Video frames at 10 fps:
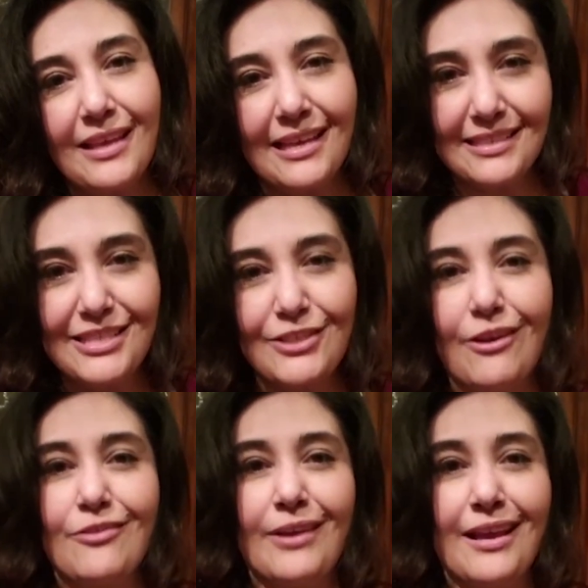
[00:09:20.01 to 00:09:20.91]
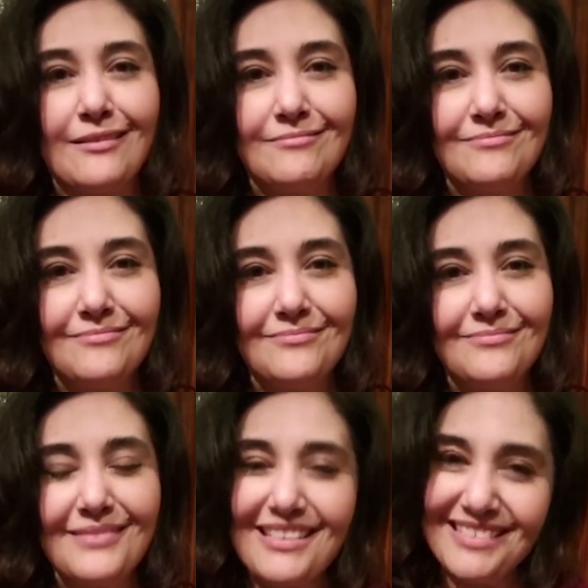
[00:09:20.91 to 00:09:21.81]
and dysarthria.
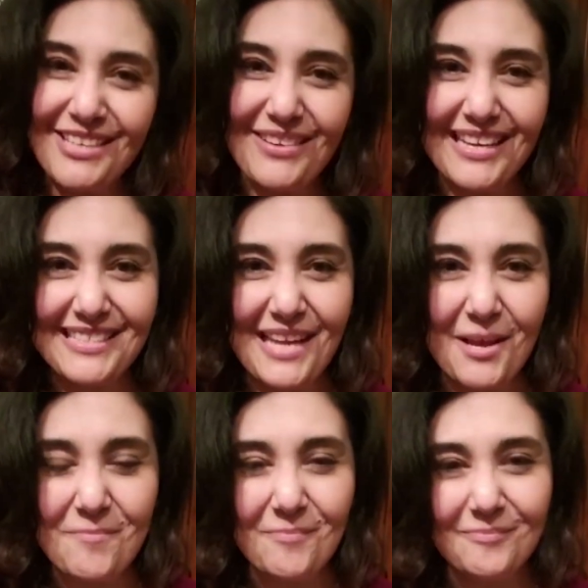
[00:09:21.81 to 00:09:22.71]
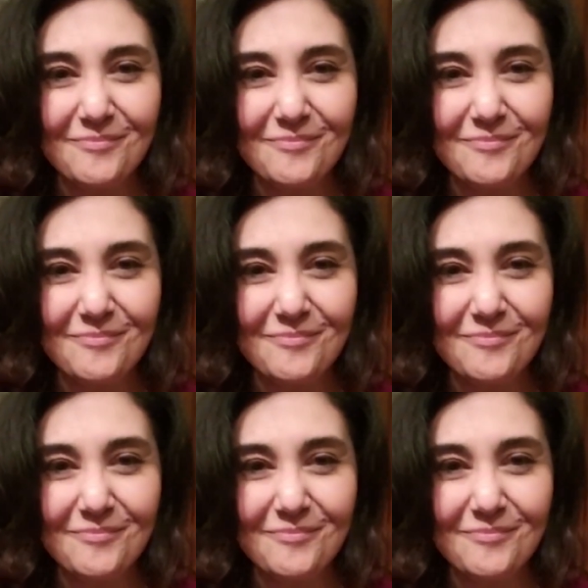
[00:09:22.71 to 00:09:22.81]
I'll see you next time.